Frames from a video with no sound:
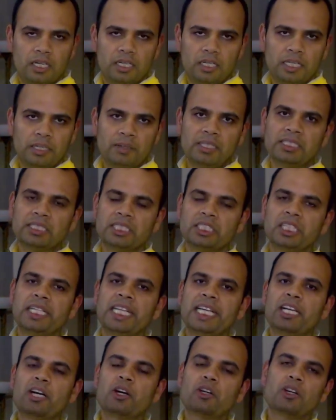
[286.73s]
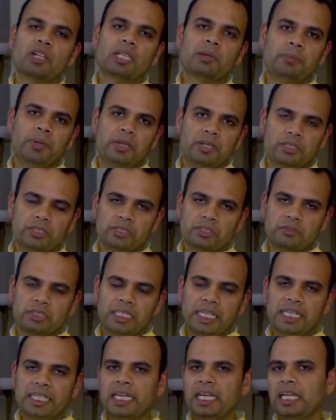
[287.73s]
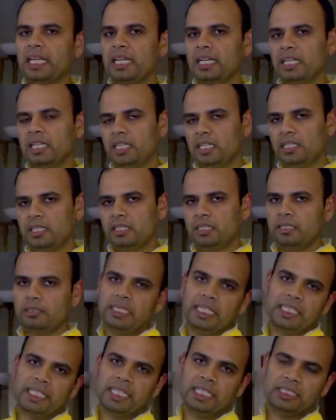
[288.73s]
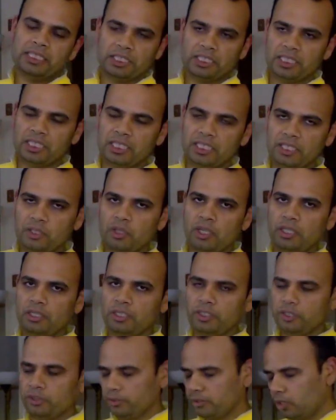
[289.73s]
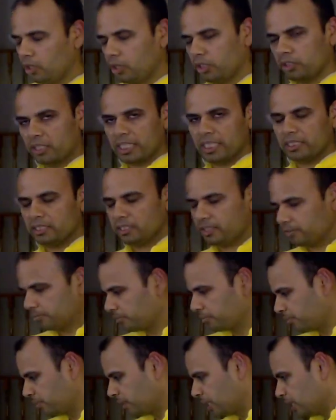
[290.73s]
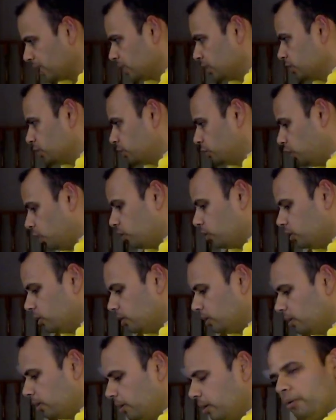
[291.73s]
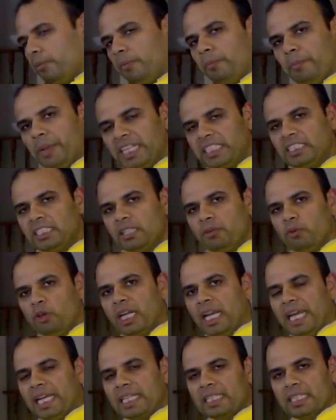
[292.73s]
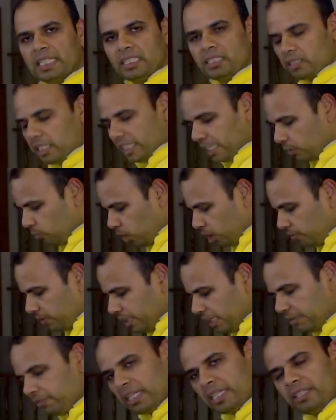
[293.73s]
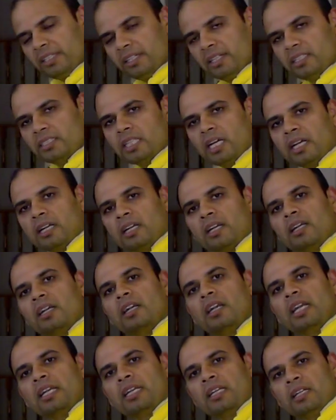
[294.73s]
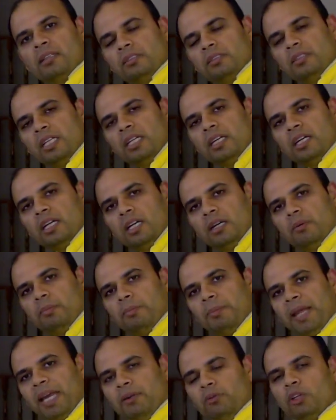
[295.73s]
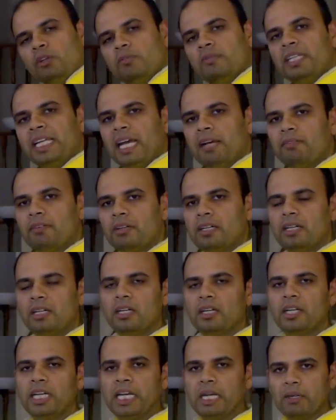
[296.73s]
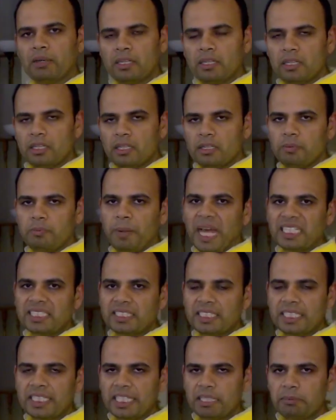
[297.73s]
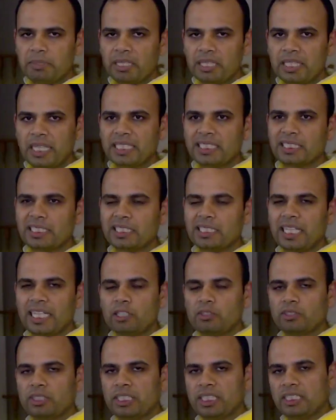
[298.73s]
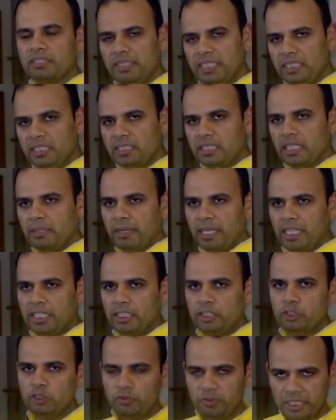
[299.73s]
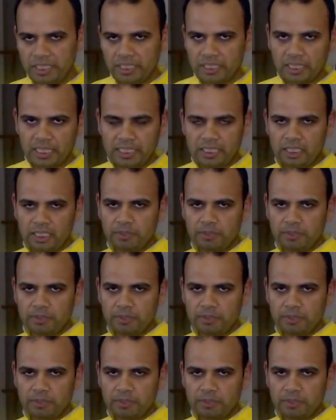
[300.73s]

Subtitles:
essentially take out all the burrs that can essentially hurt you or your kids. So place the wood like this. Like what we have done here is under the plywood we have a regular plastic table that's like 6 feet by 2 feet length,